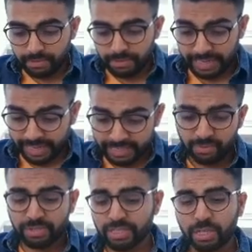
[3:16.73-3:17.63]
Second thing
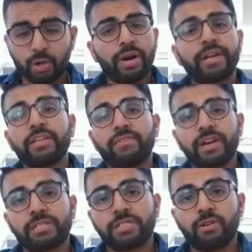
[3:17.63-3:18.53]
which is required in the
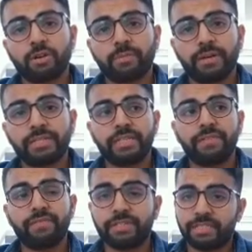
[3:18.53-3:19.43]
financial document is
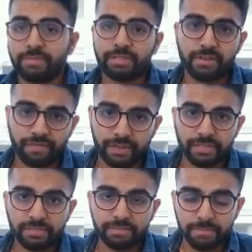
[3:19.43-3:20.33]
the first semester
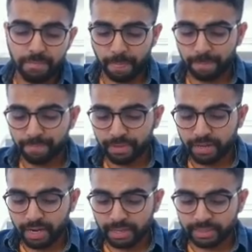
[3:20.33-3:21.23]
fees.
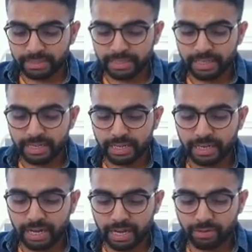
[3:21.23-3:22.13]
Other thing,
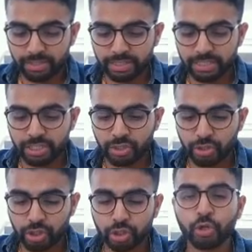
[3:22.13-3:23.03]
I would suggest
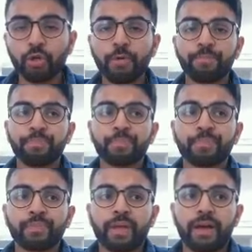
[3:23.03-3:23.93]
you show
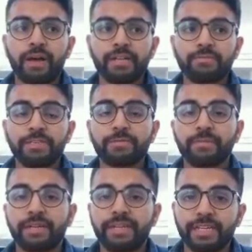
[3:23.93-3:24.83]
as much
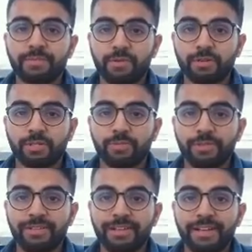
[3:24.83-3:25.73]
money as
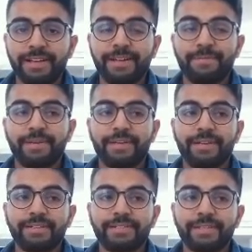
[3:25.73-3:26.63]
possible,
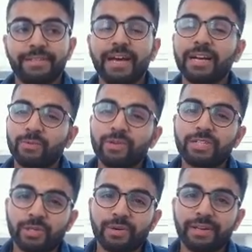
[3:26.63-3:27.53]
because that will
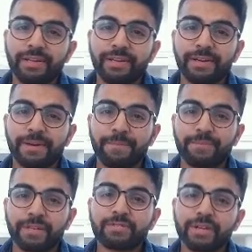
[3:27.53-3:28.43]
surely
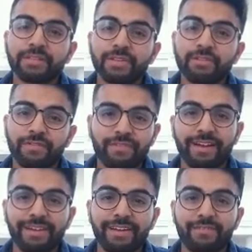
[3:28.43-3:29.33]
strengthen your
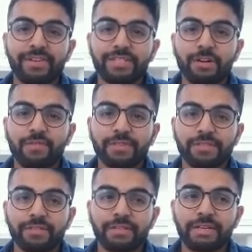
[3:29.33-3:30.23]
file, and visa
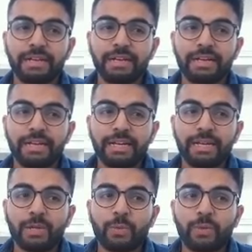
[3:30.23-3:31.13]
officer
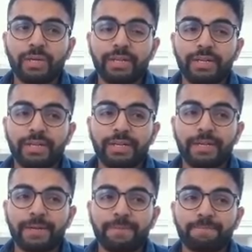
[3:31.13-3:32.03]

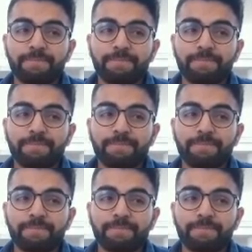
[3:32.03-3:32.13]
will